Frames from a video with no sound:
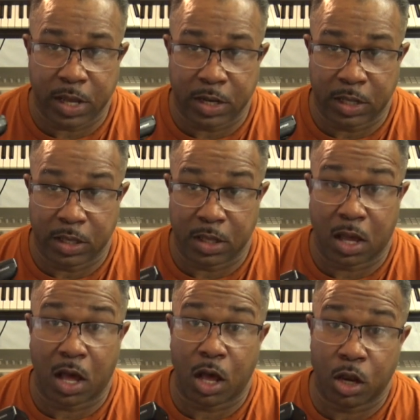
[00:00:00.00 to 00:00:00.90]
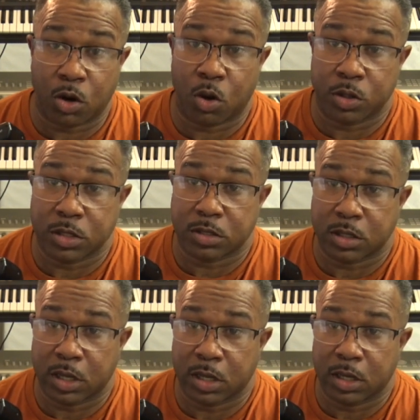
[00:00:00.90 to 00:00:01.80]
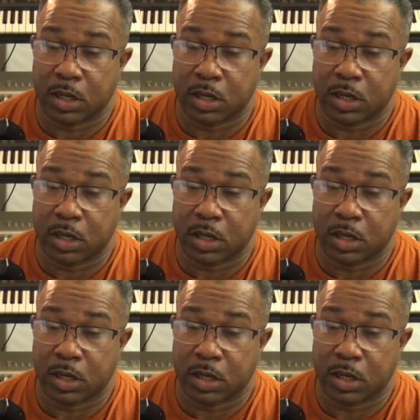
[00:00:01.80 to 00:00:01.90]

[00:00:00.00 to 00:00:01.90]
editing. The color on this thing